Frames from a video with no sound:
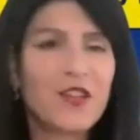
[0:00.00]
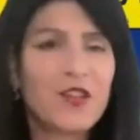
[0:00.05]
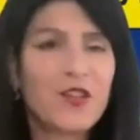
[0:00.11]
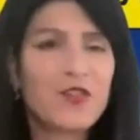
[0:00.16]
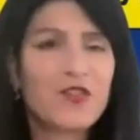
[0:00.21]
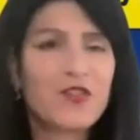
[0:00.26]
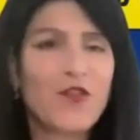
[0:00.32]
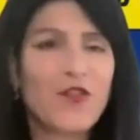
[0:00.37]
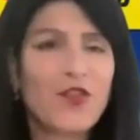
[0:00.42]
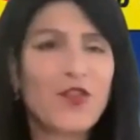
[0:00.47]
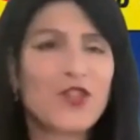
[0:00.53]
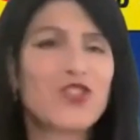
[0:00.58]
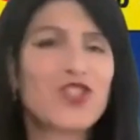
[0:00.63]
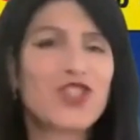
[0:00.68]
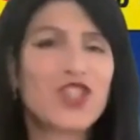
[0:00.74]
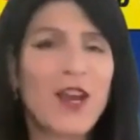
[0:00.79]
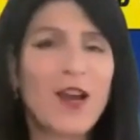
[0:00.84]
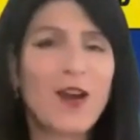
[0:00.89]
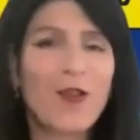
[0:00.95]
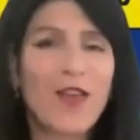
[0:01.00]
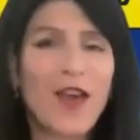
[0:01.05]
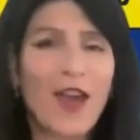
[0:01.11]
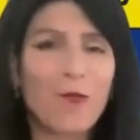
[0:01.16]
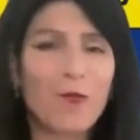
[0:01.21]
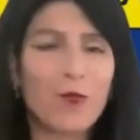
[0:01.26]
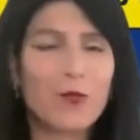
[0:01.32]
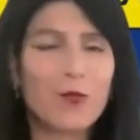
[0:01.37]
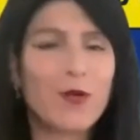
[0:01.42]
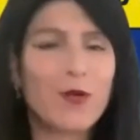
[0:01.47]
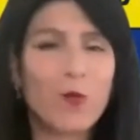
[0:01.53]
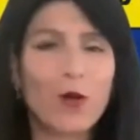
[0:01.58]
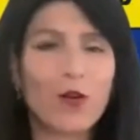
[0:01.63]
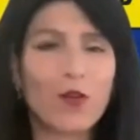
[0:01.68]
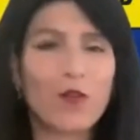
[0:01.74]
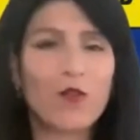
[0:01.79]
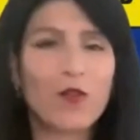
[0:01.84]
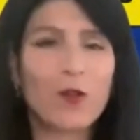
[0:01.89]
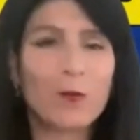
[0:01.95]
So if you could share, that would be
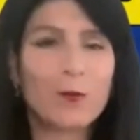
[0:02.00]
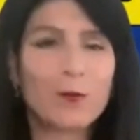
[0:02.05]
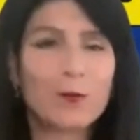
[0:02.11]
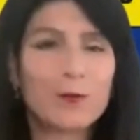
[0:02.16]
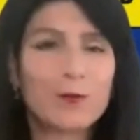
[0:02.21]
wonderful.